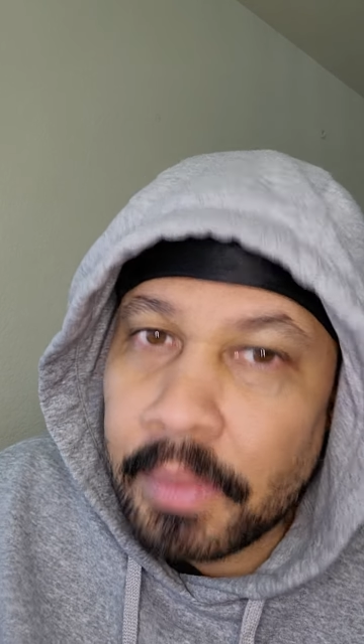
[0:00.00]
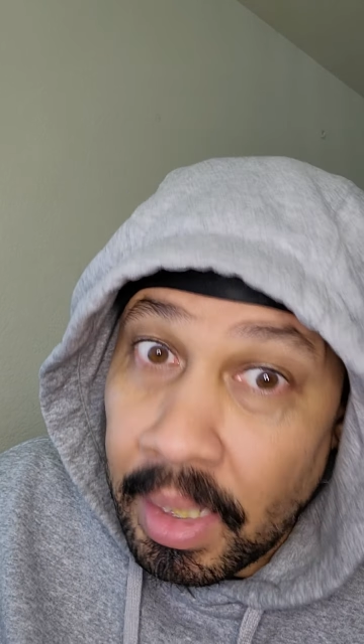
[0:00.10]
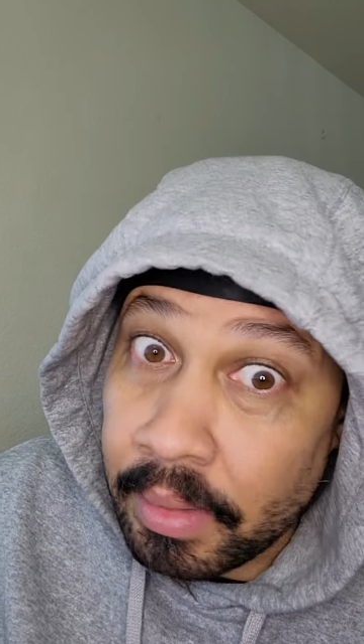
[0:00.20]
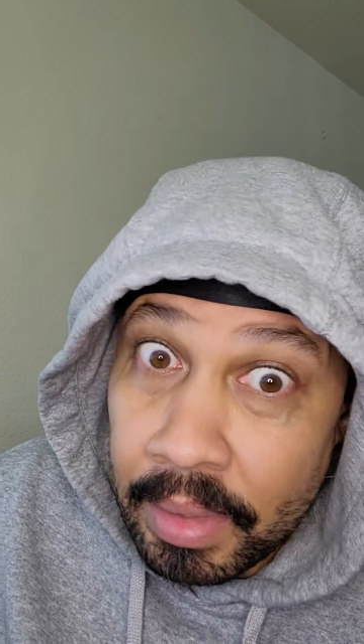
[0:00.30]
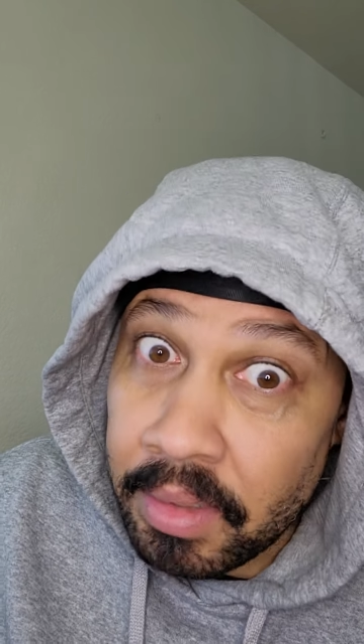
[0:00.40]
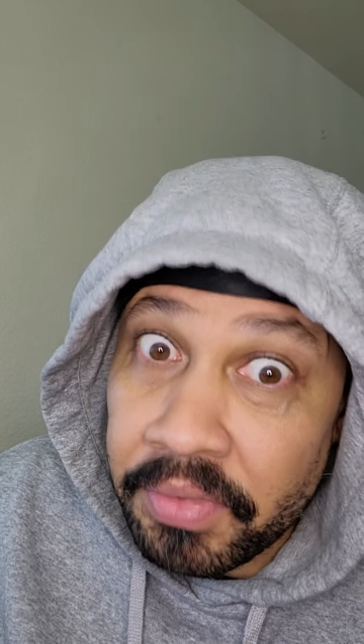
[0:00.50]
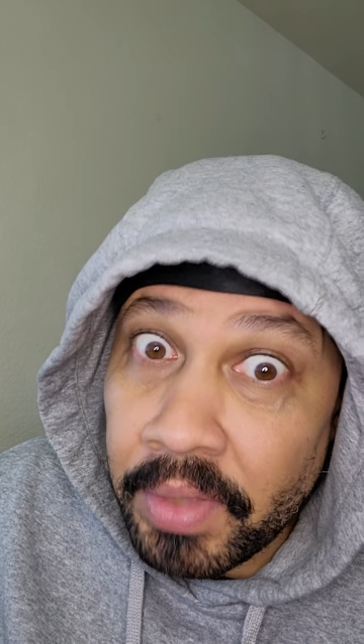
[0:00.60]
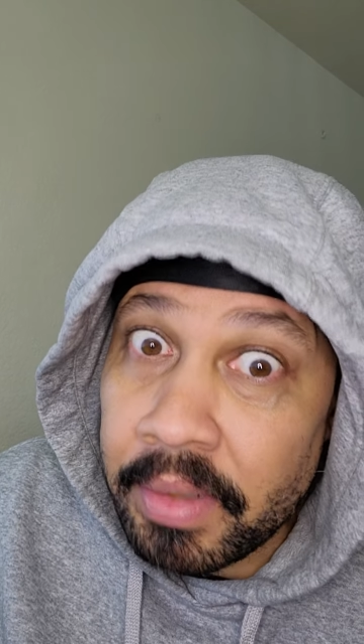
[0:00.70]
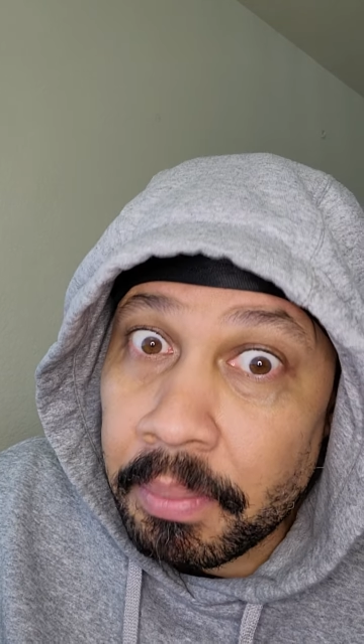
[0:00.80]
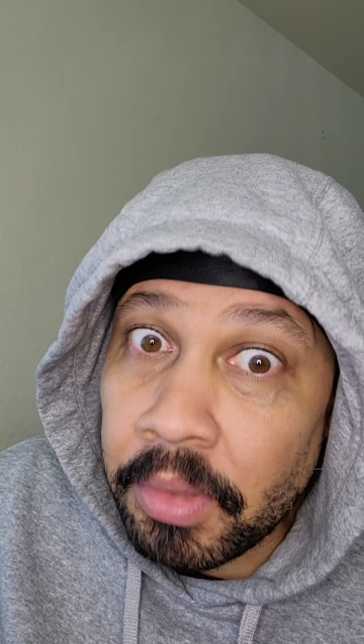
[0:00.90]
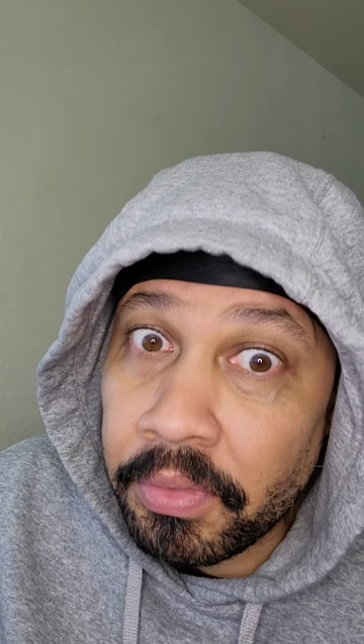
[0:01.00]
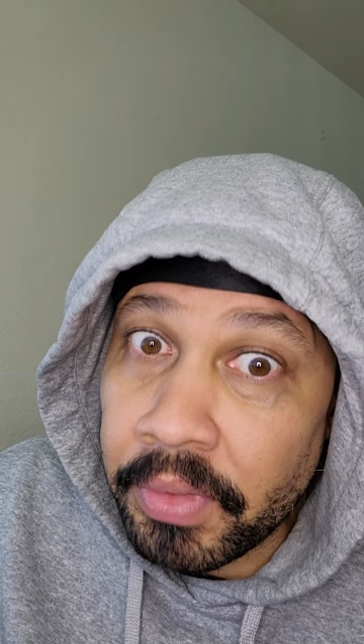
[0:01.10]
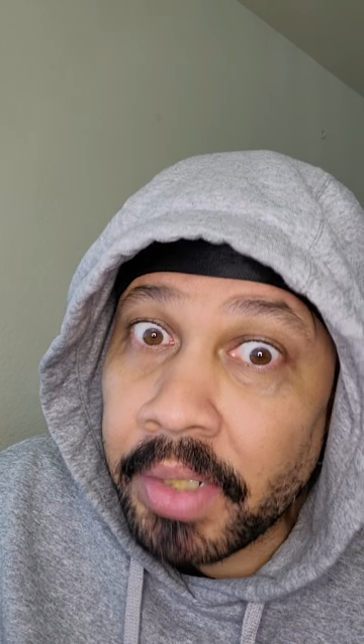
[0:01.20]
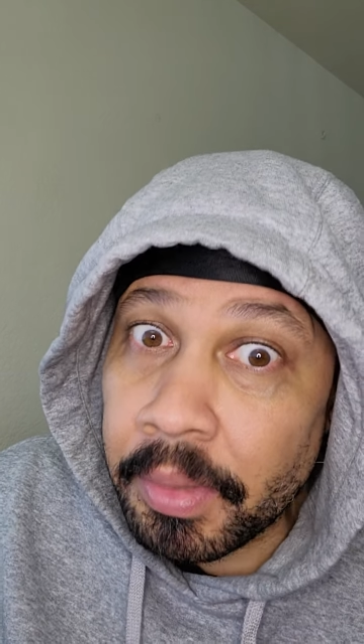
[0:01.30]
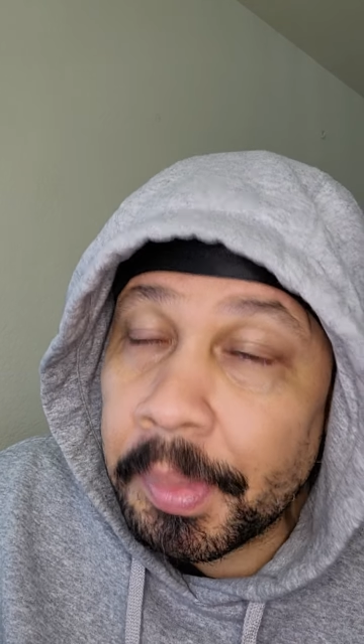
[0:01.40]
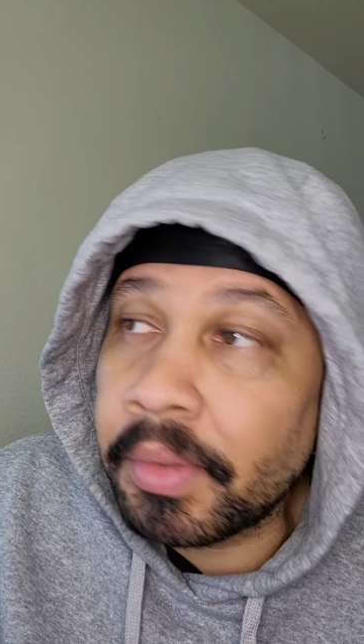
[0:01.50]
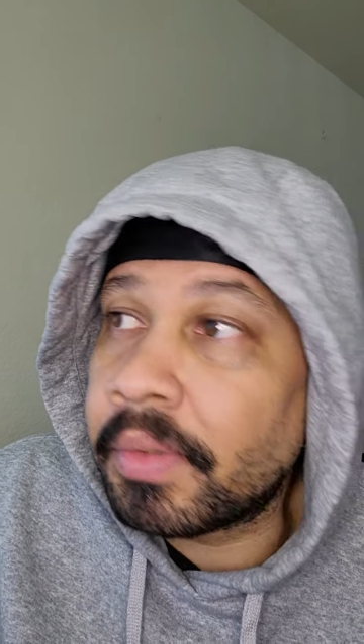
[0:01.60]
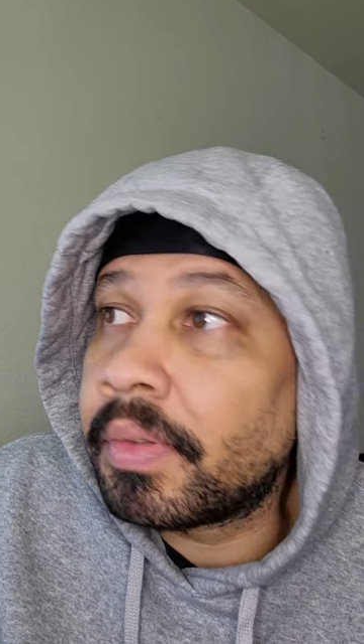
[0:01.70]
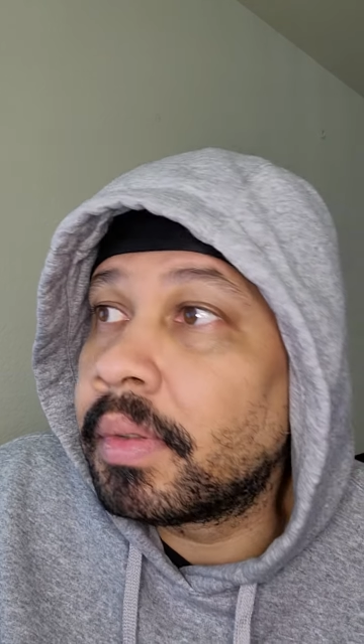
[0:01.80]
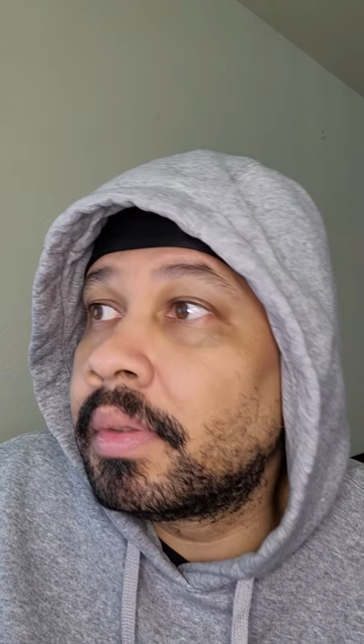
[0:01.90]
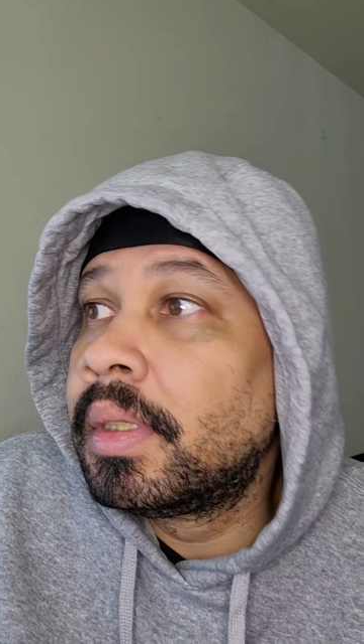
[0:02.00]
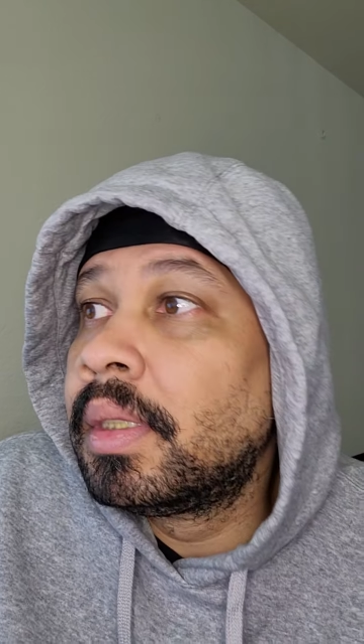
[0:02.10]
I just find them both very beautiful.